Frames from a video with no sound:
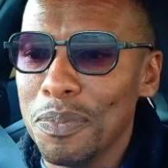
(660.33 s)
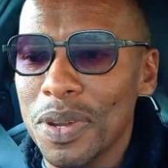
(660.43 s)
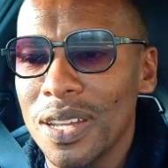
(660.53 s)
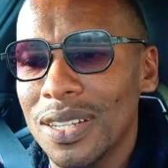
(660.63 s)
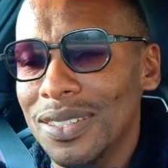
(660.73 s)

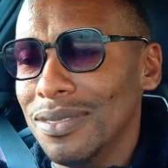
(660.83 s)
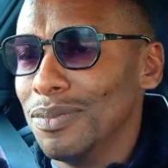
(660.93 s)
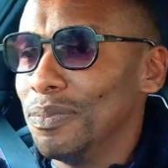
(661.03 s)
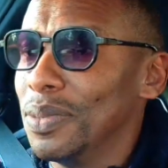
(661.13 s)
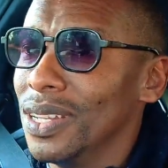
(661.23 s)
but
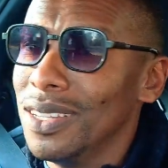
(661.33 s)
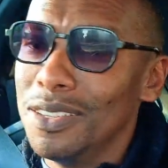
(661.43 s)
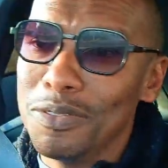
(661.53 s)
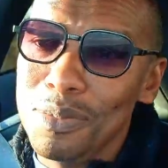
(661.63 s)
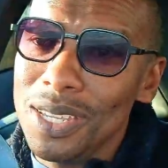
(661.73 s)

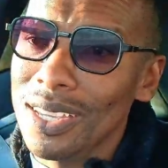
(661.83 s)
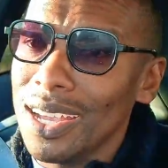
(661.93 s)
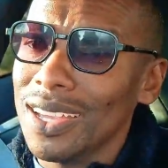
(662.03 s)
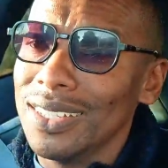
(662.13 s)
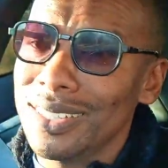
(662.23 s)
believe me
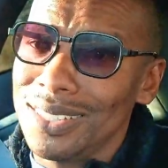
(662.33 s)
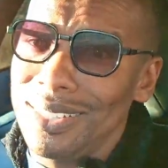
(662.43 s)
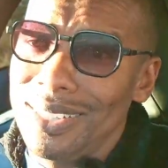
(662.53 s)
guys,